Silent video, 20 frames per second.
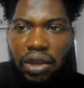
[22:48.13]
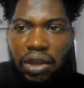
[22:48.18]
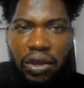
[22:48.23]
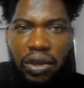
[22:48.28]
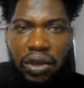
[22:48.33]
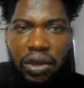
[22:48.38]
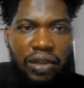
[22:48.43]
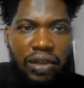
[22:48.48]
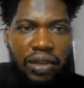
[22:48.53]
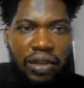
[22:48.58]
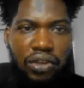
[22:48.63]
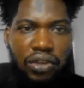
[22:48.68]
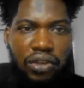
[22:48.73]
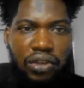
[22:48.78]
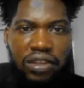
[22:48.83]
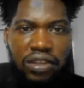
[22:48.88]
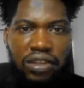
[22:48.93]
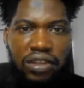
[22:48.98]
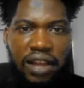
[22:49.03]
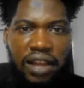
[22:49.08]
So just
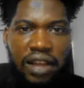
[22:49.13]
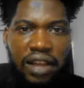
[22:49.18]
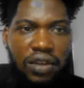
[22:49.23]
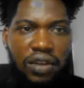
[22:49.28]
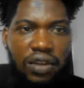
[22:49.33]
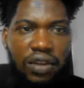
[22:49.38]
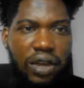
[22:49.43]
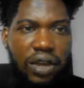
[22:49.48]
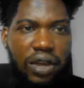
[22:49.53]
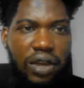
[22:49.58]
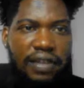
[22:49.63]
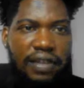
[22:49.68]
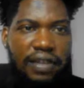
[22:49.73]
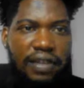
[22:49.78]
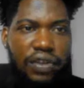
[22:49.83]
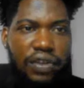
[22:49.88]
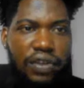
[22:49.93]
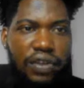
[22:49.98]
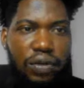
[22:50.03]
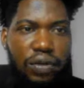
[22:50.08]
kindly look at this
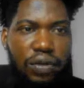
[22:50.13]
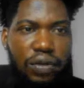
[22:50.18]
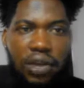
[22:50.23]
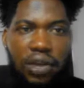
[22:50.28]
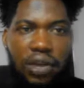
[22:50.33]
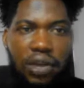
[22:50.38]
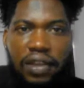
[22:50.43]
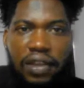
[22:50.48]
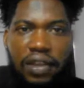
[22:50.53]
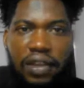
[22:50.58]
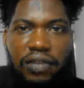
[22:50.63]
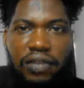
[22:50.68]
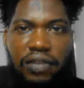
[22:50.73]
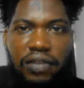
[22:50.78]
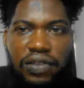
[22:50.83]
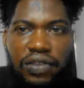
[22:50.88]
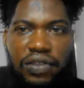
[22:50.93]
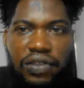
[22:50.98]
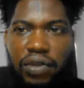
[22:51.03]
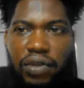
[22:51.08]
video and once you
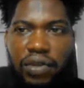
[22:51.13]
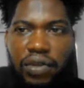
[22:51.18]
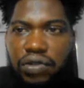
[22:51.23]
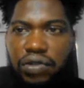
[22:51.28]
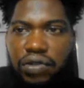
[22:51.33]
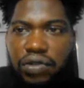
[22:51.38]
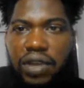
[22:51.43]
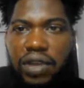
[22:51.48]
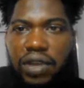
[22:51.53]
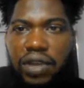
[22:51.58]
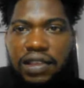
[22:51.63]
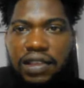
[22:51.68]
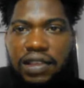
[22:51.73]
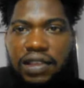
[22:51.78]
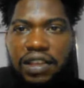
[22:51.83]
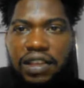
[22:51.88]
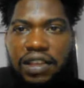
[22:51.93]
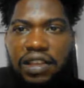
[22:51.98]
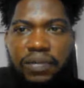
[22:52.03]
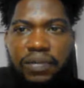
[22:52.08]
want to do anything
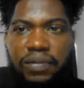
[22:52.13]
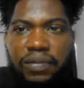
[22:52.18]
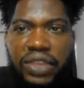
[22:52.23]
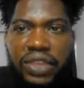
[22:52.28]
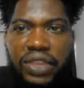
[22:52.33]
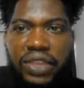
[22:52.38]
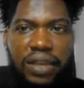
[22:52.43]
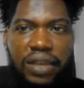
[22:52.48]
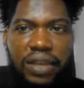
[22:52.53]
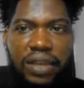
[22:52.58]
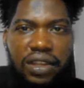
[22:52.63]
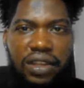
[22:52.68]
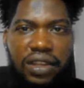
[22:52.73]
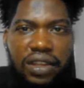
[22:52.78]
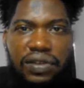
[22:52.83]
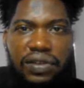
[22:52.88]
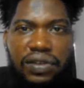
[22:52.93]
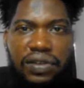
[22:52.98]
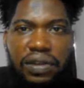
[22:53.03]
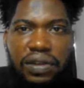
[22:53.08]
pertaining
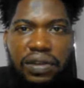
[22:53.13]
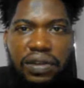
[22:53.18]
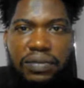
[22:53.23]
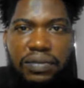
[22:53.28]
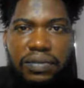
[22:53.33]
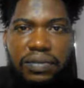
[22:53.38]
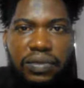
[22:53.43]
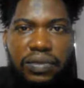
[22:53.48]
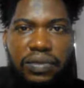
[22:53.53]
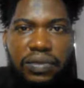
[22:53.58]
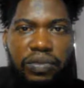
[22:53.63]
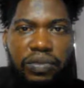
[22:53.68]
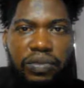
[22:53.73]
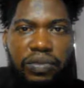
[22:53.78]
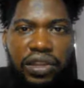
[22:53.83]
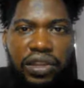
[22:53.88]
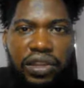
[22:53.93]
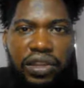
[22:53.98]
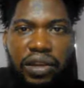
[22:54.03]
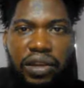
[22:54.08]
building
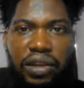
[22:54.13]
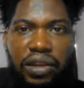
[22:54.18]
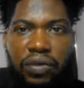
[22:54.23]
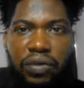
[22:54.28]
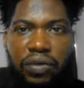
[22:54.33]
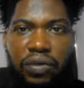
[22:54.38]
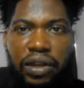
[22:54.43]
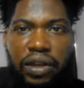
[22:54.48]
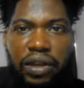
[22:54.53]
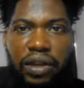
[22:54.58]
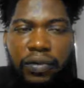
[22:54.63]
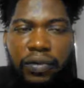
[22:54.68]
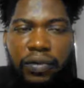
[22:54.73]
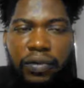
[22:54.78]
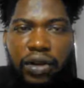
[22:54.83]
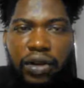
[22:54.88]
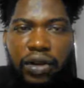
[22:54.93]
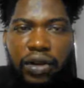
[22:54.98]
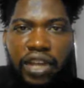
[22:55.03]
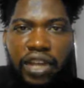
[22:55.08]
a
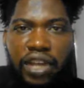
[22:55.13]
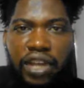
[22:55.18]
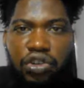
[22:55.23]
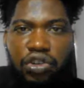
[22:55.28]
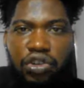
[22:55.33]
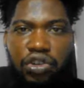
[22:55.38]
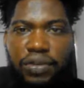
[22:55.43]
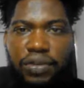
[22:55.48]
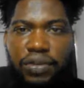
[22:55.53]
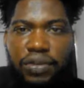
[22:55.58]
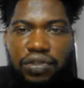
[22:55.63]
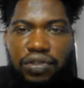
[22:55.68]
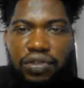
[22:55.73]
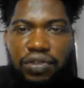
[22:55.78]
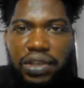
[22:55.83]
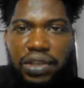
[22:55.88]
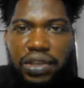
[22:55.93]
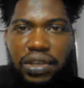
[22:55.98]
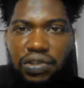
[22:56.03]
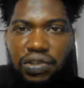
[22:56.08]
online shop or something.
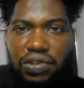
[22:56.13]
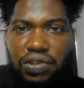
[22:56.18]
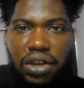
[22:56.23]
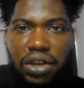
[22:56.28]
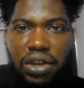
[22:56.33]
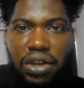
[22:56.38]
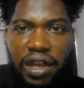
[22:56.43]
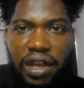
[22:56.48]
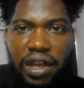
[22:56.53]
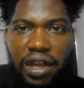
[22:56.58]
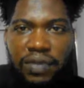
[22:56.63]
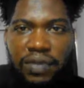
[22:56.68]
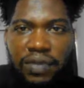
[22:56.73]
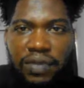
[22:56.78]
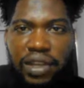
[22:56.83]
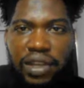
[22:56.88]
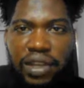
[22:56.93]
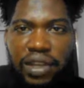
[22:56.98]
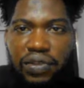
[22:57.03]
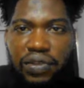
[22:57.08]
So I'm done with that.
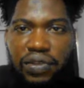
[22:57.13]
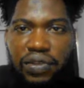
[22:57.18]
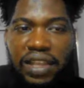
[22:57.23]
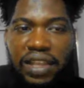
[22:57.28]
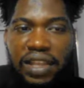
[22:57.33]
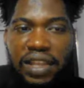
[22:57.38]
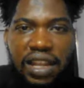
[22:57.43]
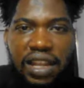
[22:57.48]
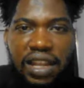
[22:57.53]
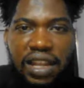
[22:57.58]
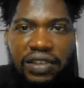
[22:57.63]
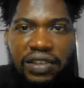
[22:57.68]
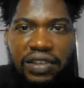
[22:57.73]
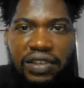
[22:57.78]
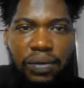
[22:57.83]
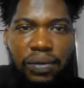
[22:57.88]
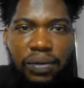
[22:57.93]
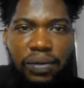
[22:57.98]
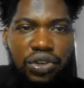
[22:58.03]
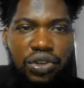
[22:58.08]
So in our next class, I'm
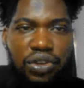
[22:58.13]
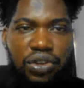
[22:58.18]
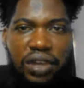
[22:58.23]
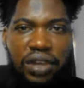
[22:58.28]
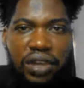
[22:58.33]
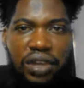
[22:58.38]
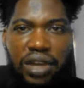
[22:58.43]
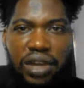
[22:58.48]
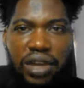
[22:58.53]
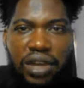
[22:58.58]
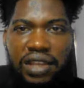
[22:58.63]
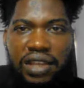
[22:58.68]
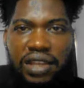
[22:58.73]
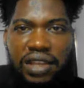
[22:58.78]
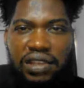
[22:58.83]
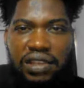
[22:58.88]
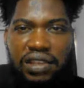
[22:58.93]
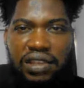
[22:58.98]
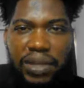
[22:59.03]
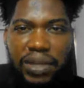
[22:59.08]
going to show you how you can edit this
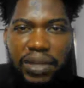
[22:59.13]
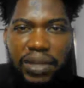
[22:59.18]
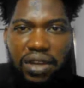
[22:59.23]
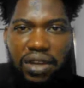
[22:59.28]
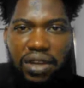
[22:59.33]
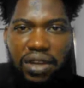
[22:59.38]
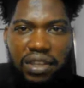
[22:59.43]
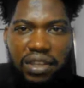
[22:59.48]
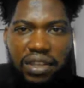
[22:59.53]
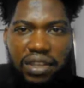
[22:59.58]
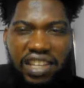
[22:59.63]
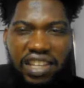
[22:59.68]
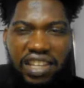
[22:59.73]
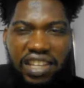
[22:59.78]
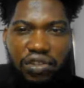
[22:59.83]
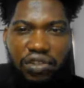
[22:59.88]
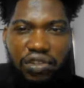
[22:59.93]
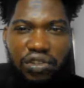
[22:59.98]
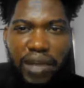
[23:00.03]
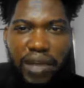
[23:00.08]
particular text at the top
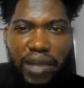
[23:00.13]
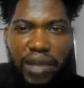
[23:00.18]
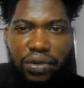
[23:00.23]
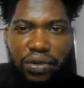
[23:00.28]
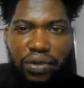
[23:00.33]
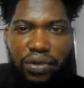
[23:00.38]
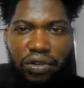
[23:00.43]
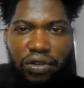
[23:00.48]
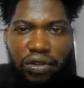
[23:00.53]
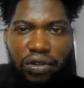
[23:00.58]
of my blog,